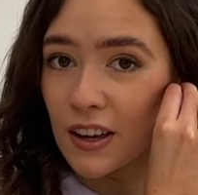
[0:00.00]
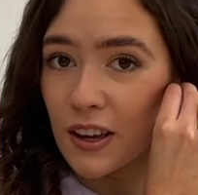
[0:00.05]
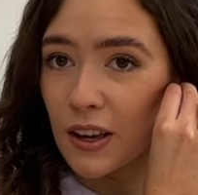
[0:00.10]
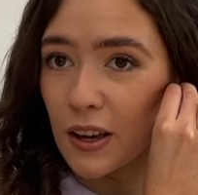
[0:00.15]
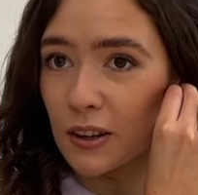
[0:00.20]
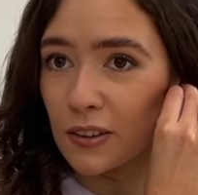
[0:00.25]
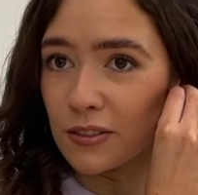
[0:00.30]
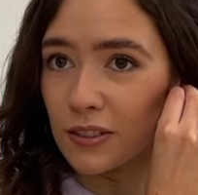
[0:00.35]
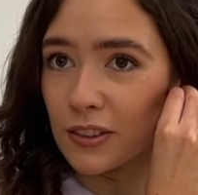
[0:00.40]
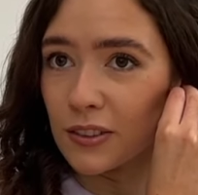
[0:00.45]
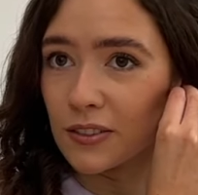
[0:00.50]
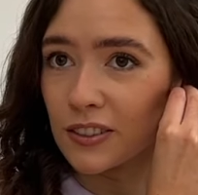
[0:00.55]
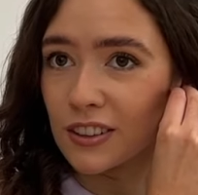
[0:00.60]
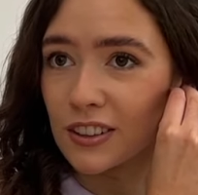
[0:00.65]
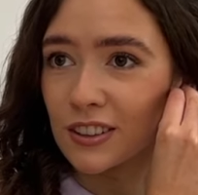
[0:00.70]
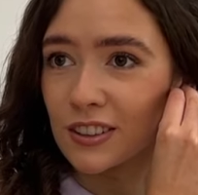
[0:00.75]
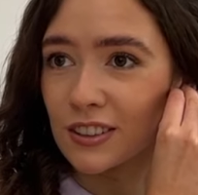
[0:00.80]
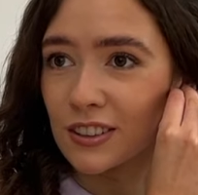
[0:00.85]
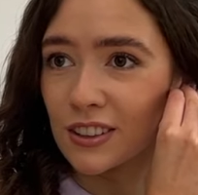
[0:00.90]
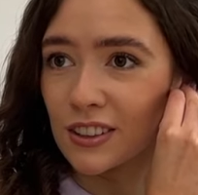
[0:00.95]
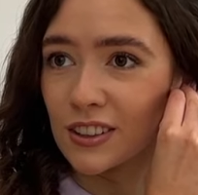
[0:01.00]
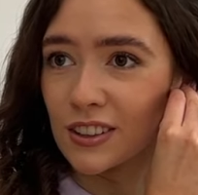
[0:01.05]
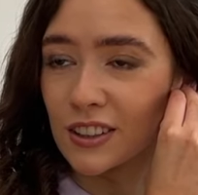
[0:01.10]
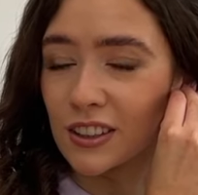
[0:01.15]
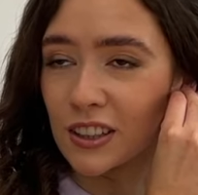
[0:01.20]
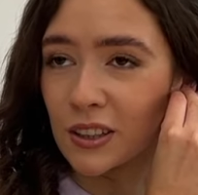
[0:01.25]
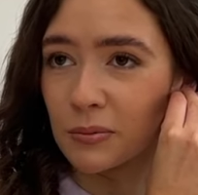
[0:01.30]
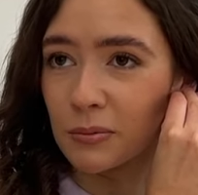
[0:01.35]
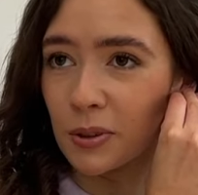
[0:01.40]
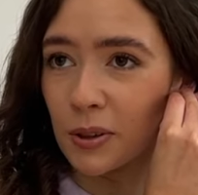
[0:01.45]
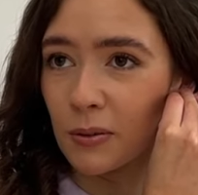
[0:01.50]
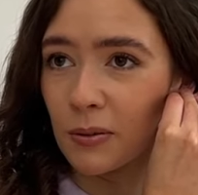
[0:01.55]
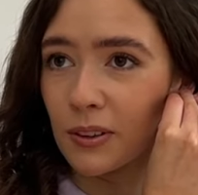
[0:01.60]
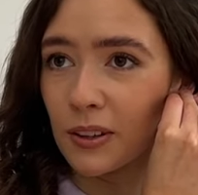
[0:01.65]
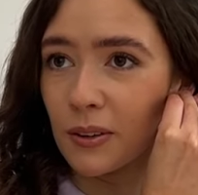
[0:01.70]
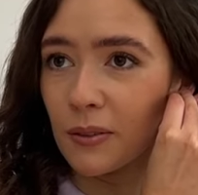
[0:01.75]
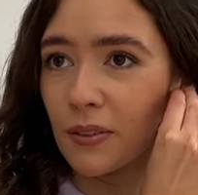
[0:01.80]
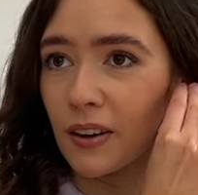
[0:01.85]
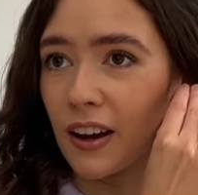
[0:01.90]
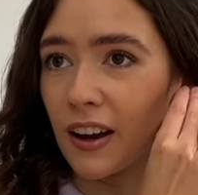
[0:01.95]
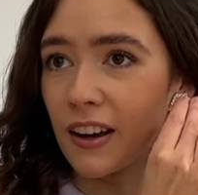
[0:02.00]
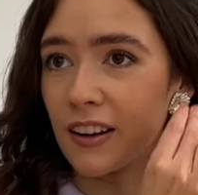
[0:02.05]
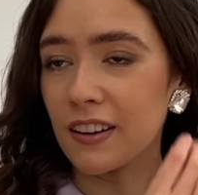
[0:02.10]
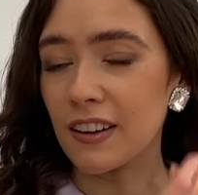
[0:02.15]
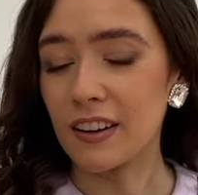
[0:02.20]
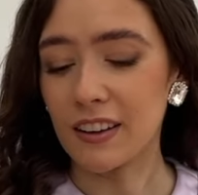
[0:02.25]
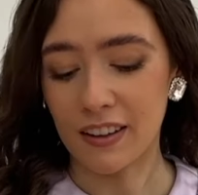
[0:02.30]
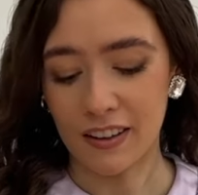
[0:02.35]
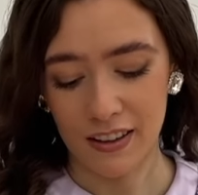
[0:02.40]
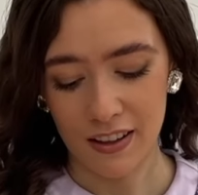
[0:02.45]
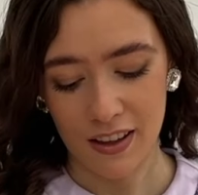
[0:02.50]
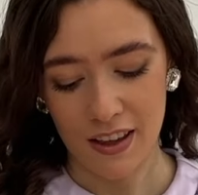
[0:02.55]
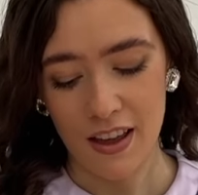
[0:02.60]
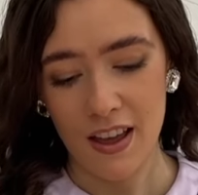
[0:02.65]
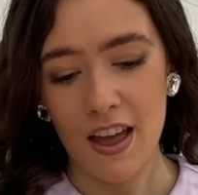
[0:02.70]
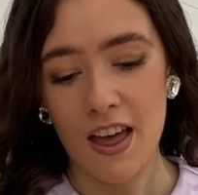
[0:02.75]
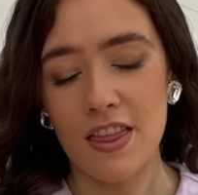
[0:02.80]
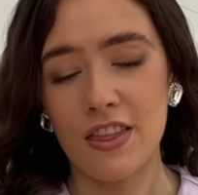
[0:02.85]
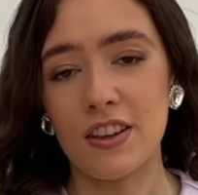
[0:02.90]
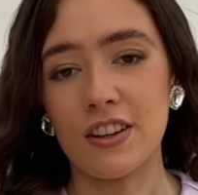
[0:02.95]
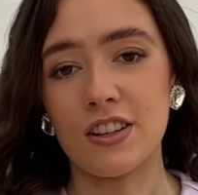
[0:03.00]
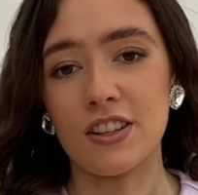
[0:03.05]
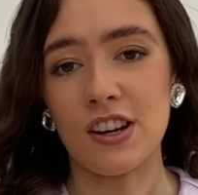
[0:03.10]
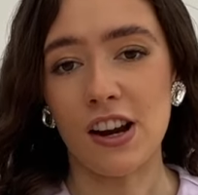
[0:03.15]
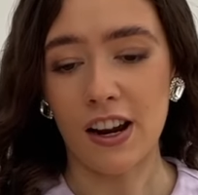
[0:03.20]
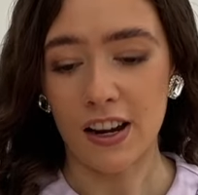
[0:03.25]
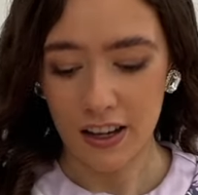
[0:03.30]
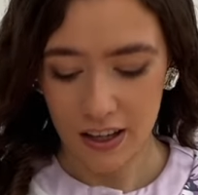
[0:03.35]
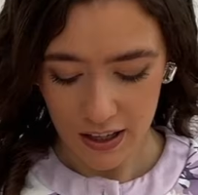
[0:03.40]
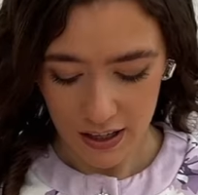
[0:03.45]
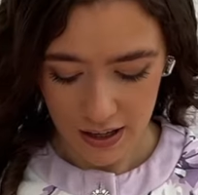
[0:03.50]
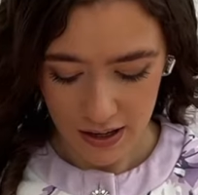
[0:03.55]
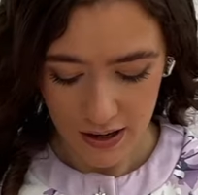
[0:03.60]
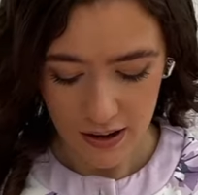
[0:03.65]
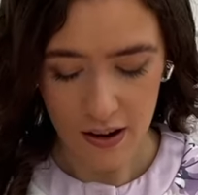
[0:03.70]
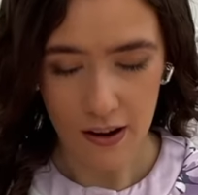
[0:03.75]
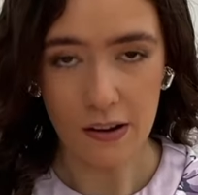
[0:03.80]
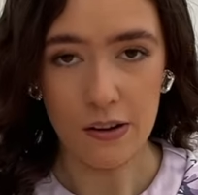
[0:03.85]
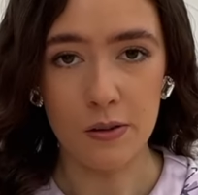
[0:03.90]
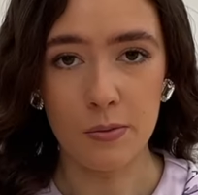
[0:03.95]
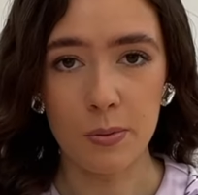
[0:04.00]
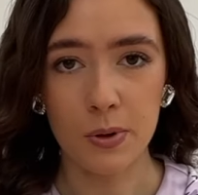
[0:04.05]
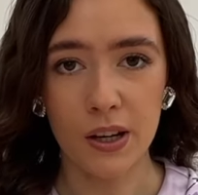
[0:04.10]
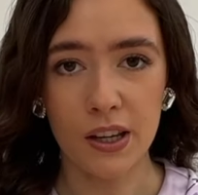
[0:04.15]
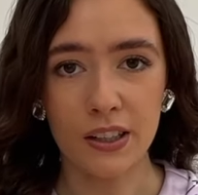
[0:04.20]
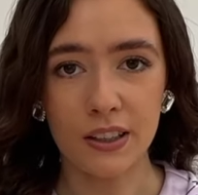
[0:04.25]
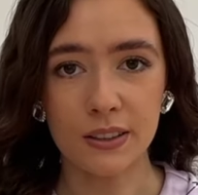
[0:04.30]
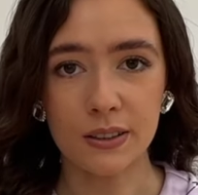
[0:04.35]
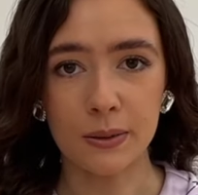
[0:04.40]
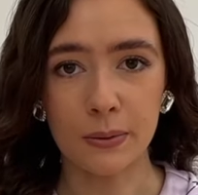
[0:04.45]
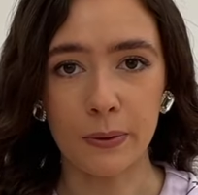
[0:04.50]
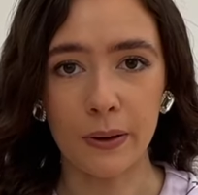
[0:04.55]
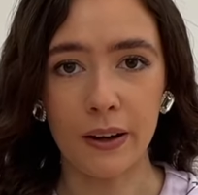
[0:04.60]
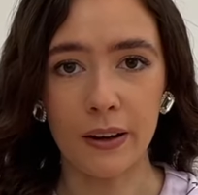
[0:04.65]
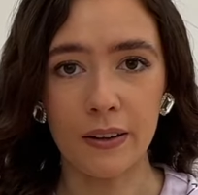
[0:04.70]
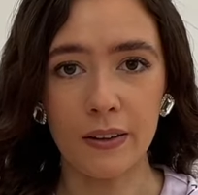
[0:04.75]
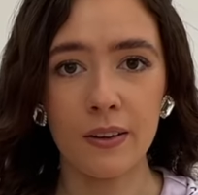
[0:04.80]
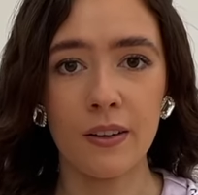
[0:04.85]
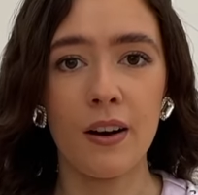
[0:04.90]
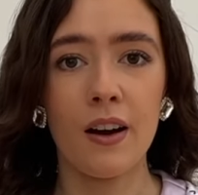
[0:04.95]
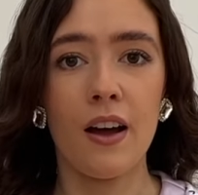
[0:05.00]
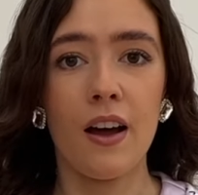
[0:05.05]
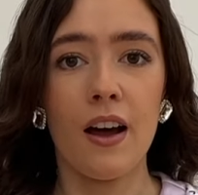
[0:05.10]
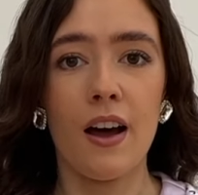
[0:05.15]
If you wanted to, you could probably wear like the jacket open as well,